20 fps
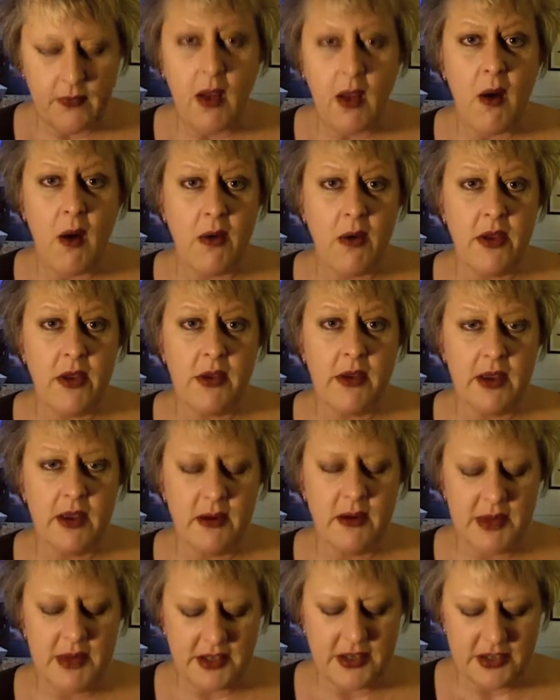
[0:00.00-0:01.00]
Oh, you'll hear
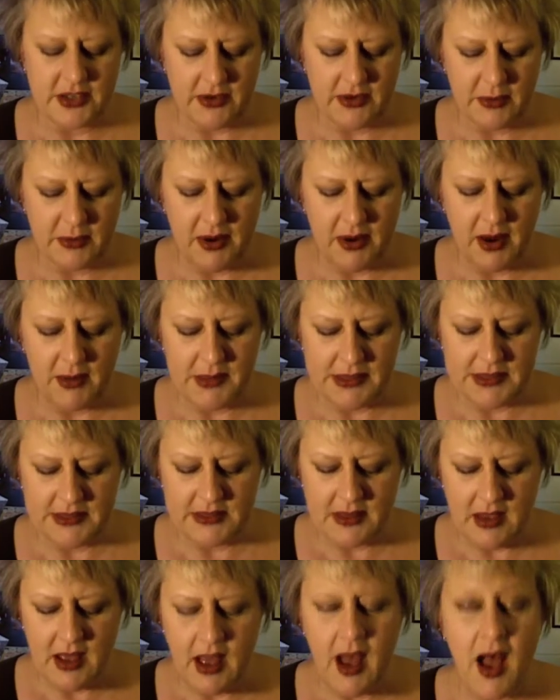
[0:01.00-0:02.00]
me, Jerry promised.
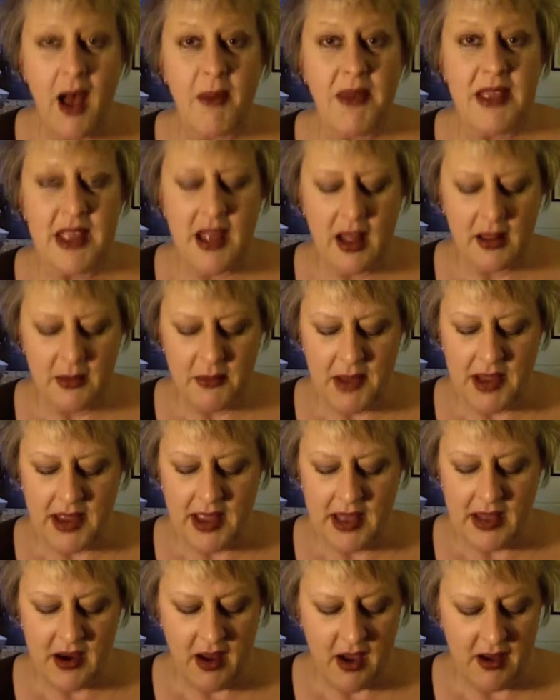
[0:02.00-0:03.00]
I'll be yelling my
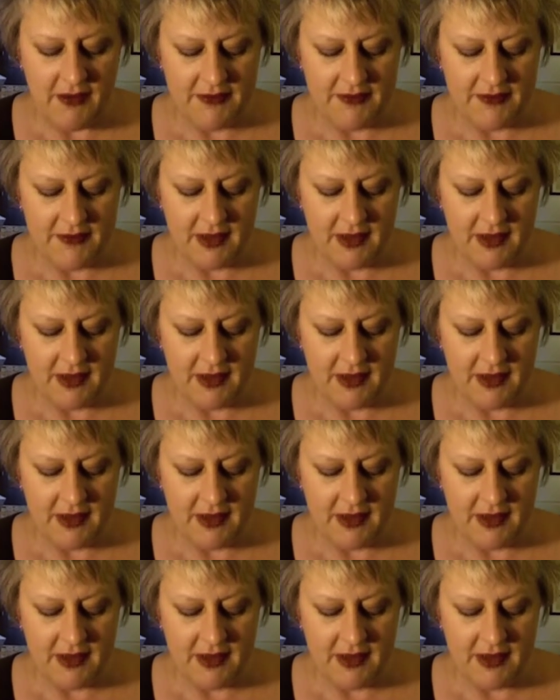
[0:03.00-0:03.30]
head off.